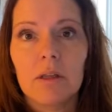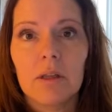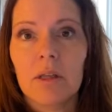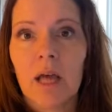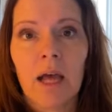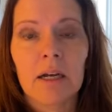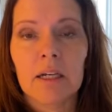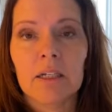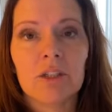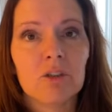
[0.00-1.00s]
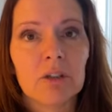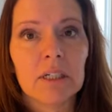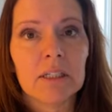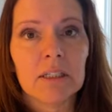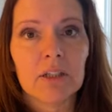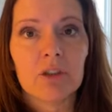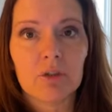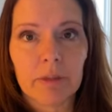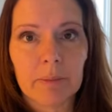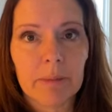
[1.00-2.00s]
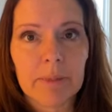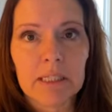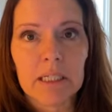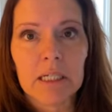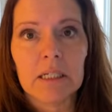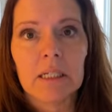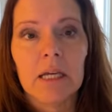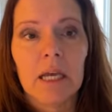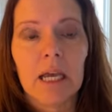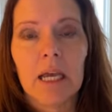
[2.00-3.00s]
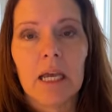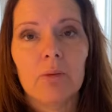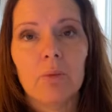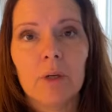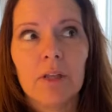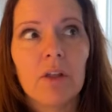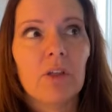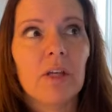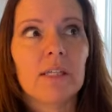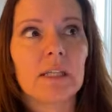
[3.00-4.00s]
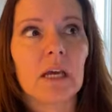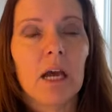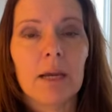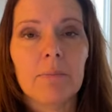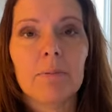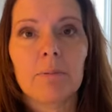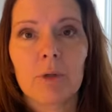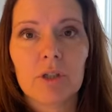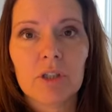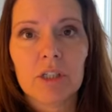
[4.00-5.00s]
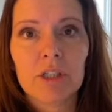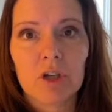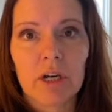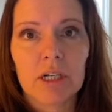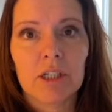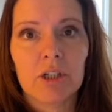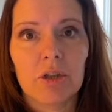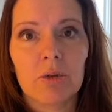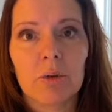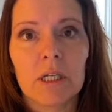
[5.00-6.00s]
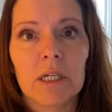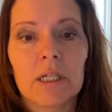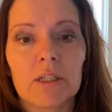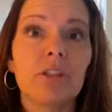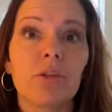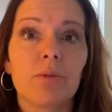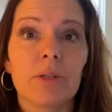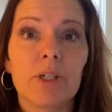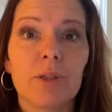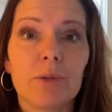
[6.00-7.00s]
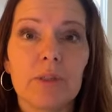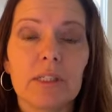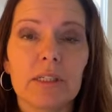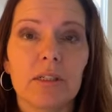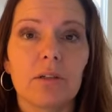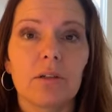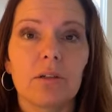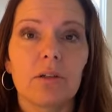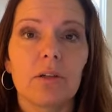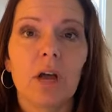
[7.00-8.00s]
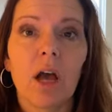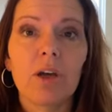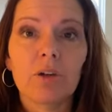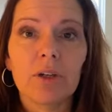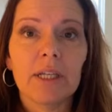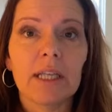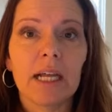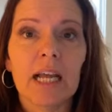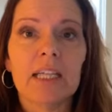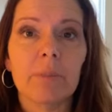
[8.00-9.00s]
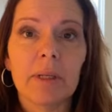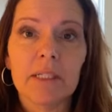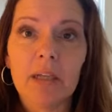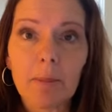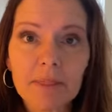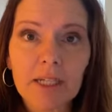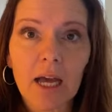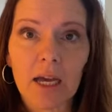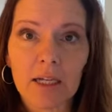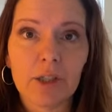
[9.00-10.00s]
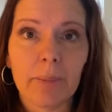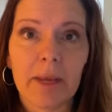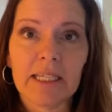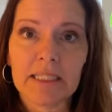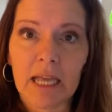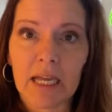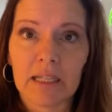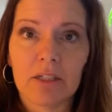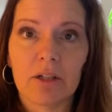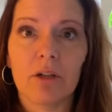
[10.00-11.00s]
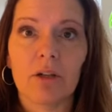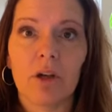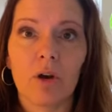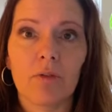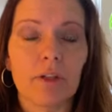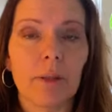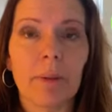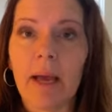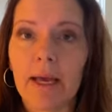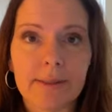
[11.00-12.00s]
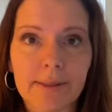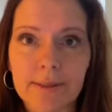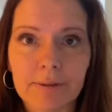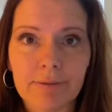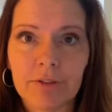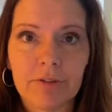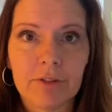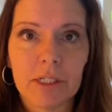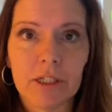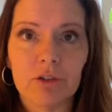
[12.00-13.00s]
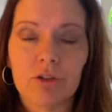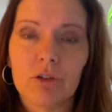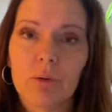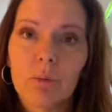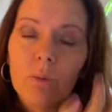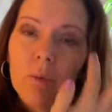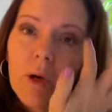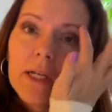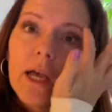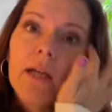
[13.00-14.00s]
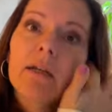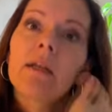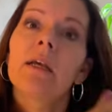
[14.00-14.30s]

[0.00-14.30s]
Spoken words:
That industry is extremely busy. And one of the things I'm personally trying to do is to reuse concrete that has been dumped onto my site over the past 50 years or whatnot,